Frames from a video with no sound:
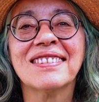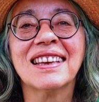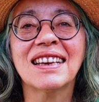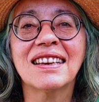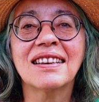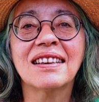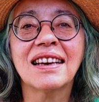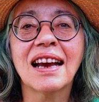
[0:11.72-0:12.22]

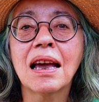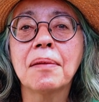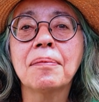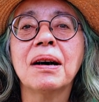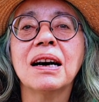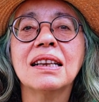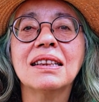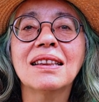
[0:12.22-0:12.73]
G'day
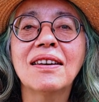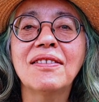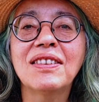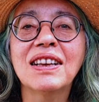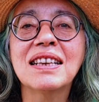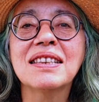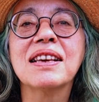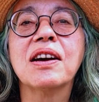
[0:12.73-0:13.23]
my
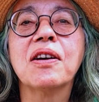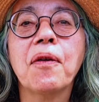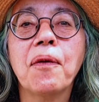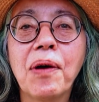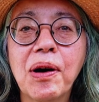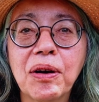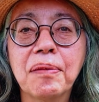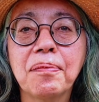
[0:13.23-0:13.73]
lovelies and
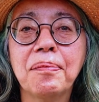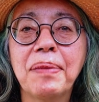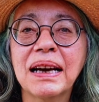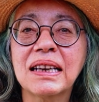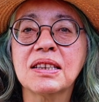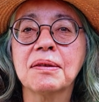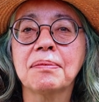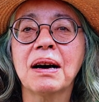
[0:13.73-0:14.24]
welcome
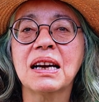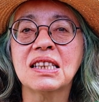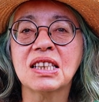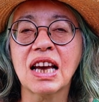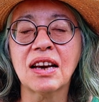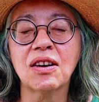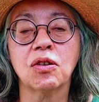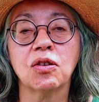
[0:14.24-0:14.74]
back to my
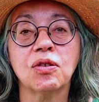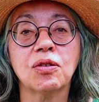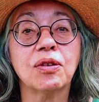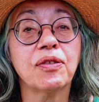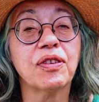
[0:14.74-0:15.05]
channel.